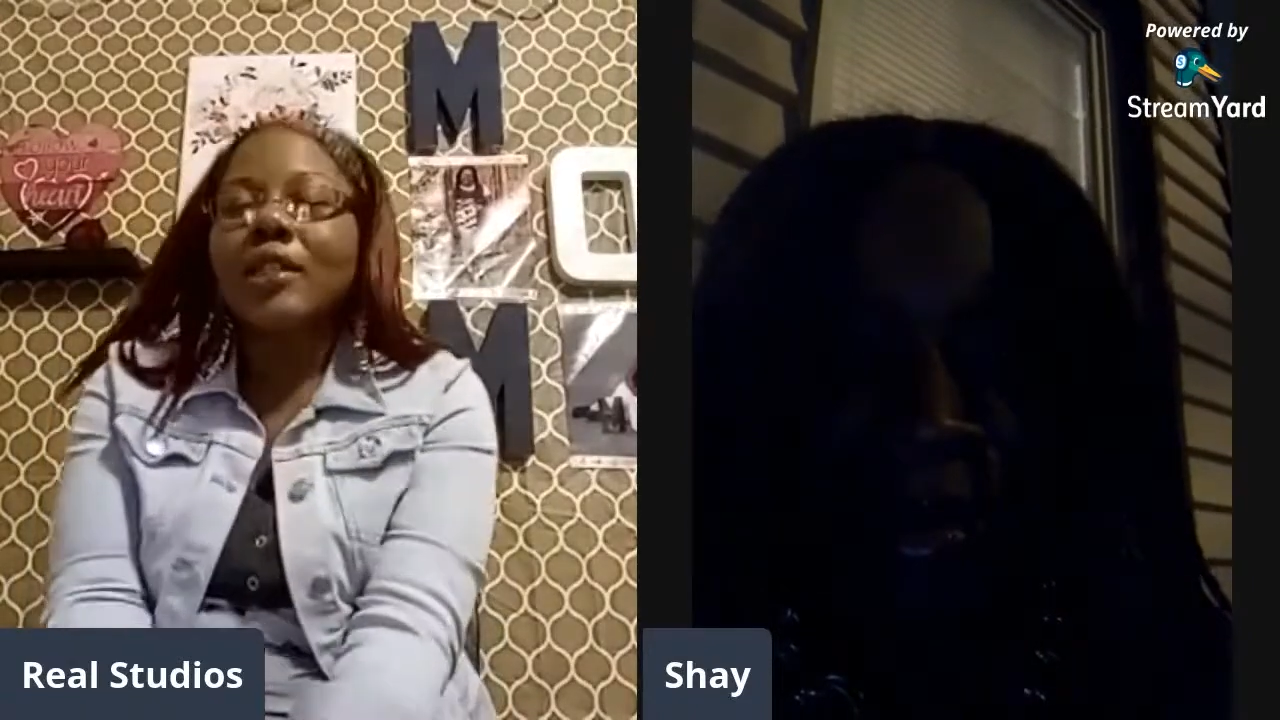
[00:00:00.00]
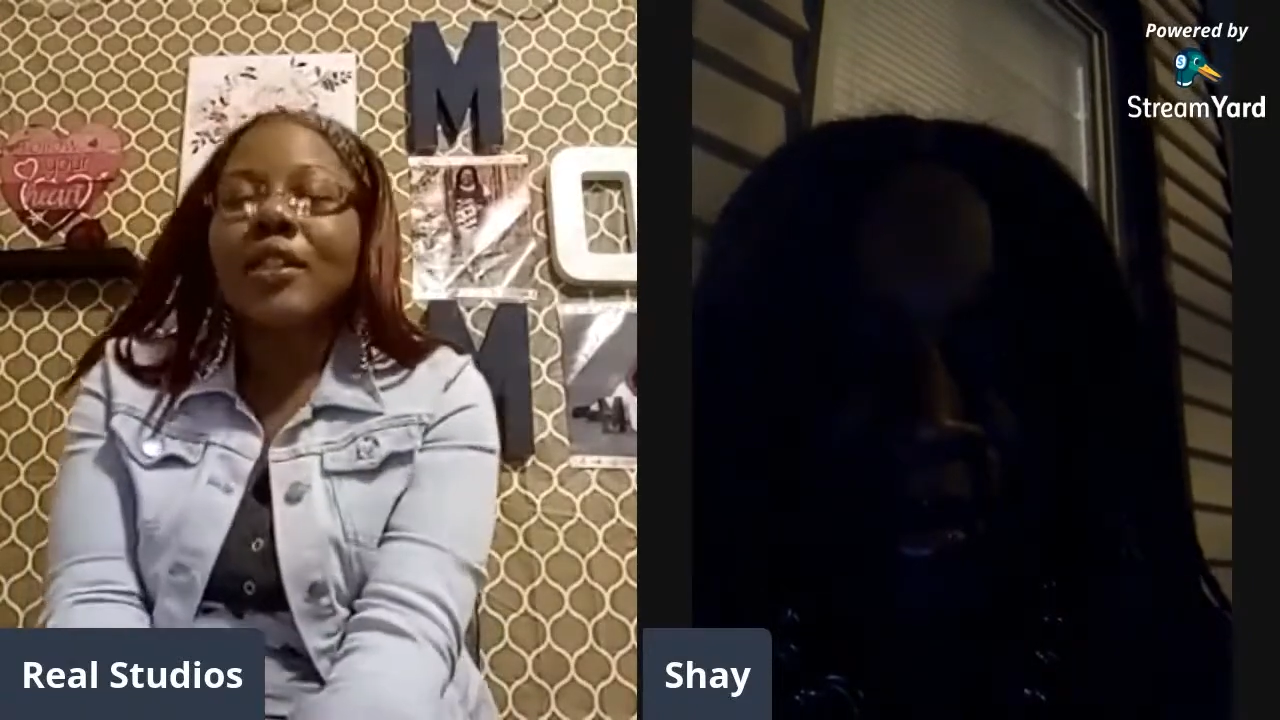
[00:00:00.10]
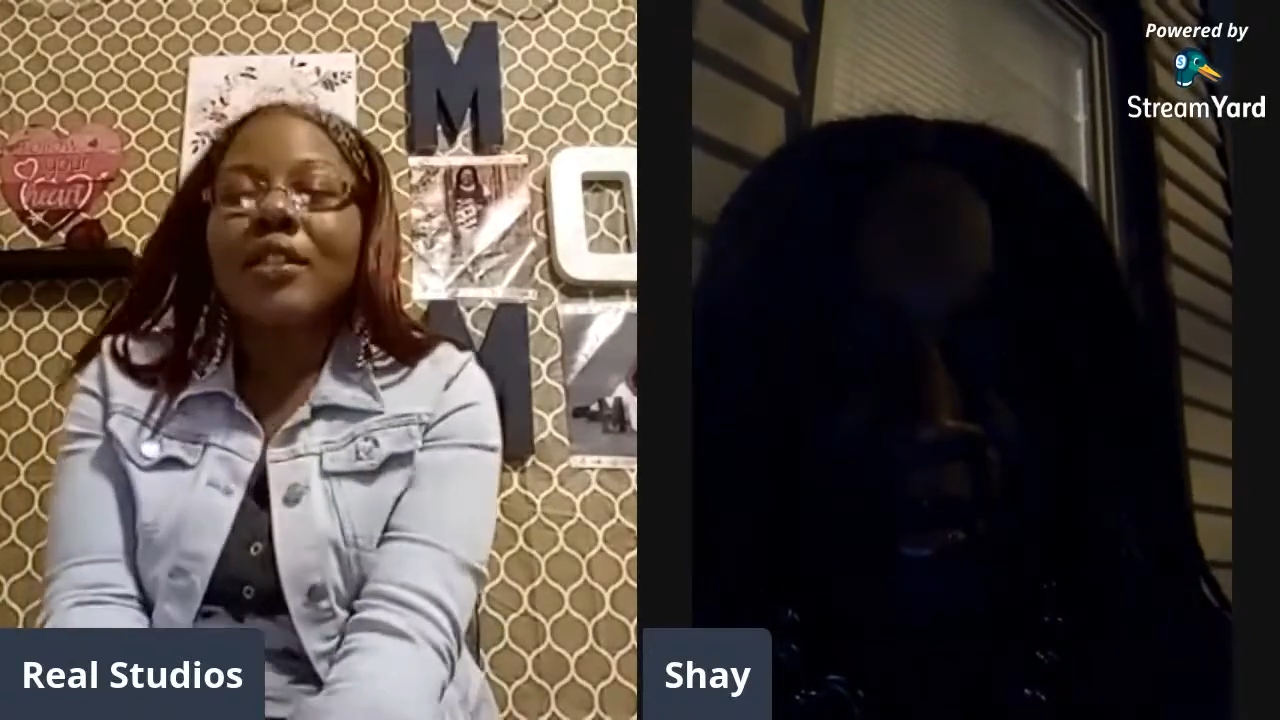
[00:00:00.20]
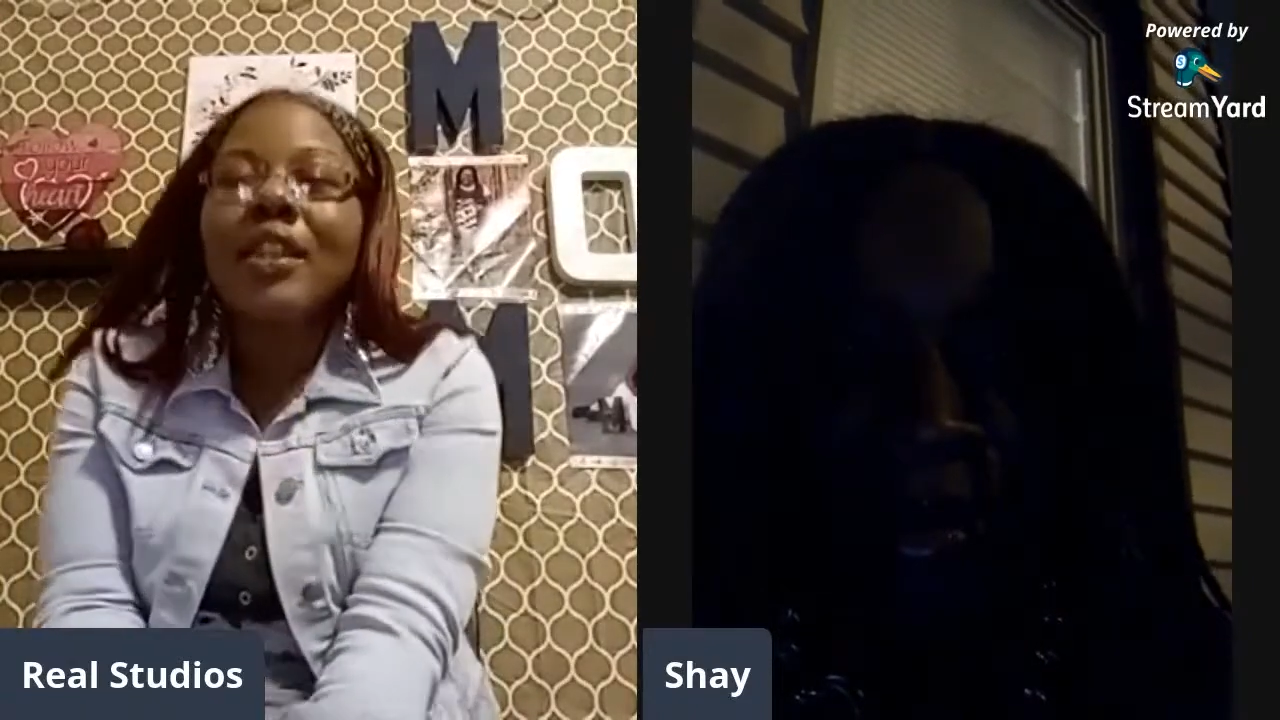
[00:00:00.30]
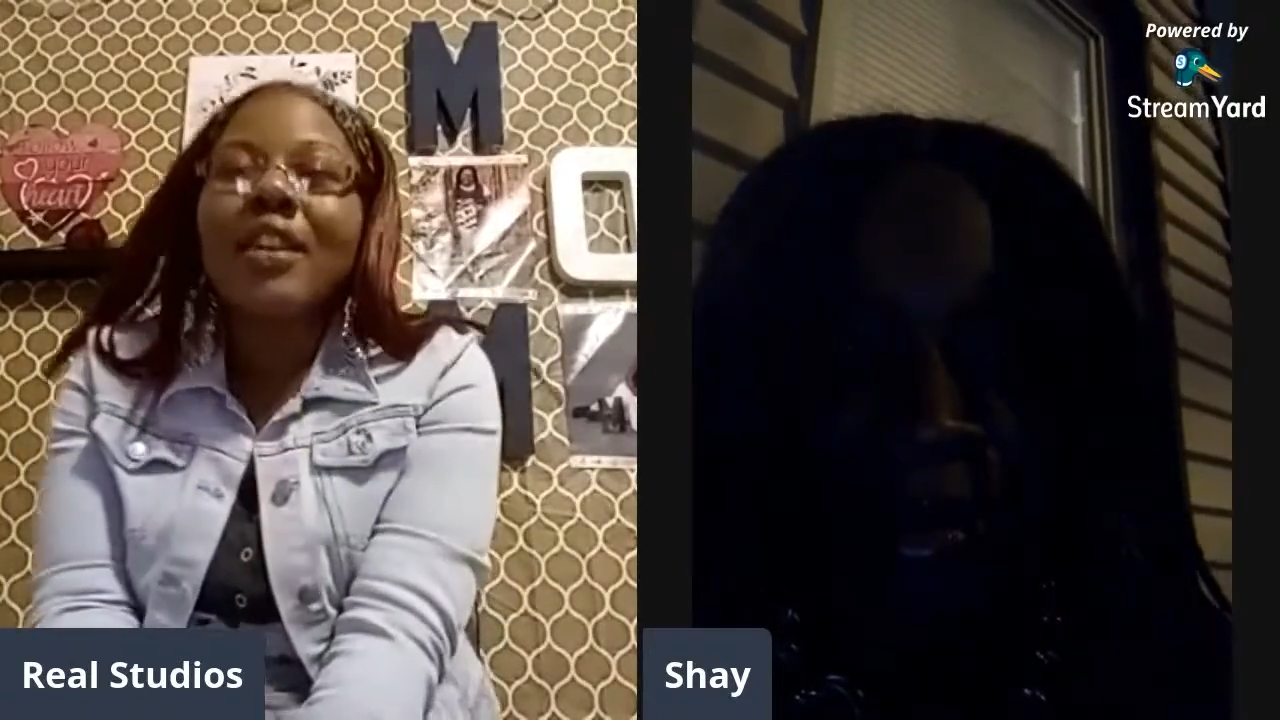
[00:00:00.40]

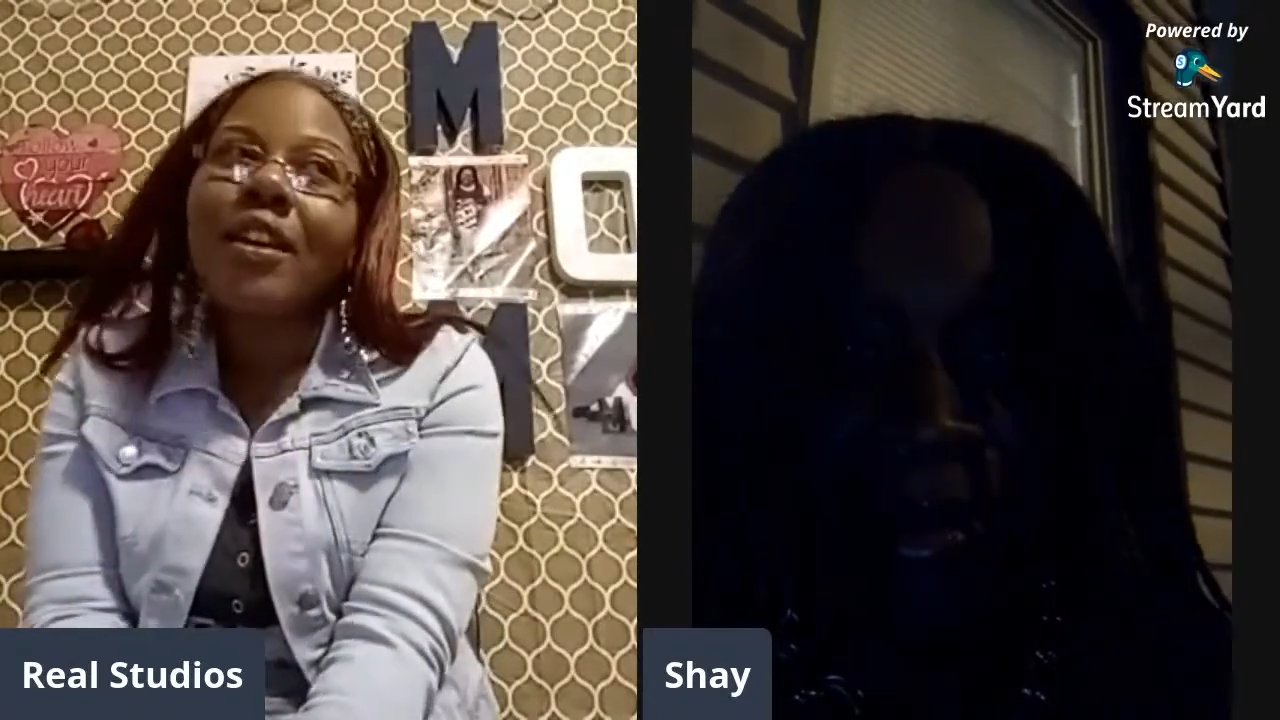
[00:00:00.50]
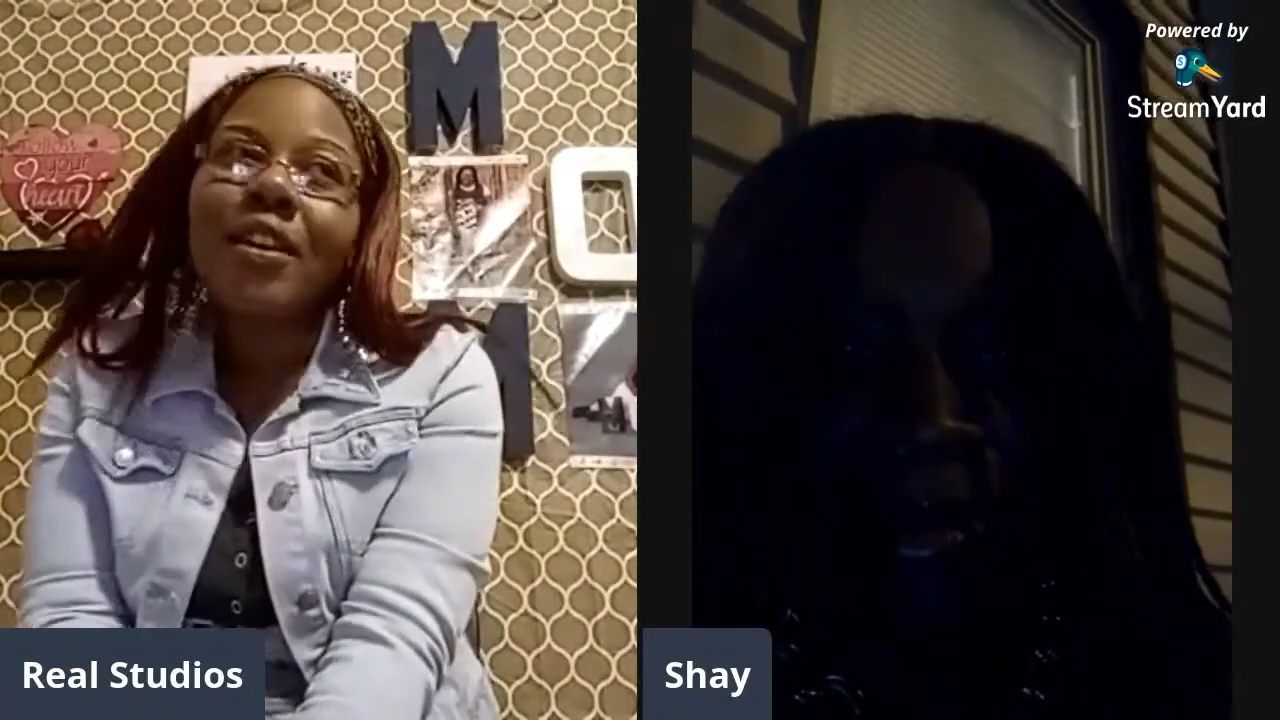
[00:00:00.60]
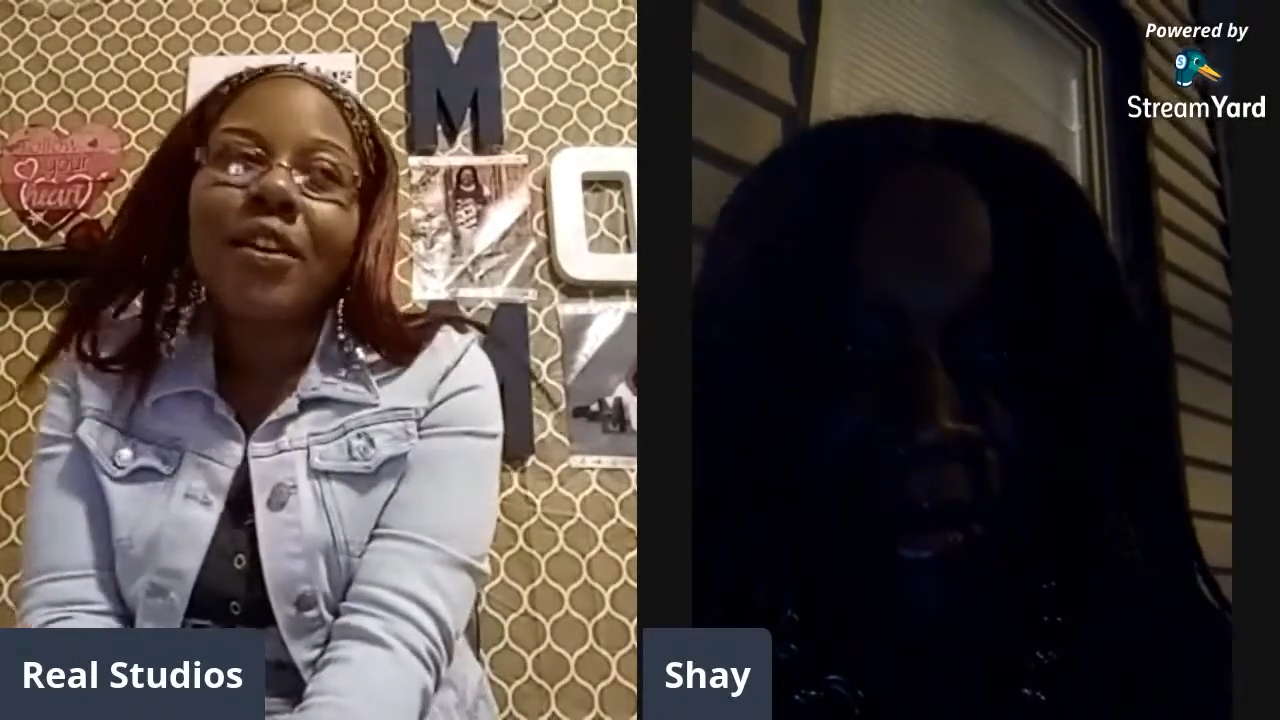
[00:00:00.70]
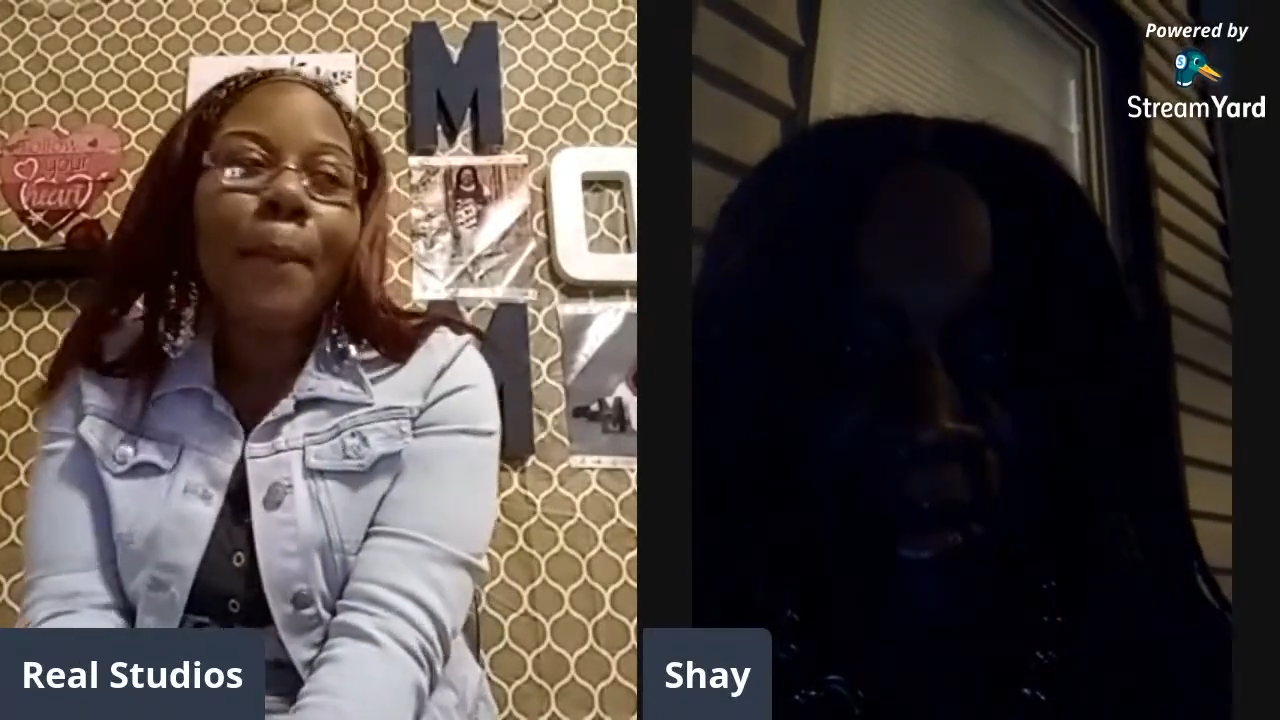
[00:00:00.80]
because he's young.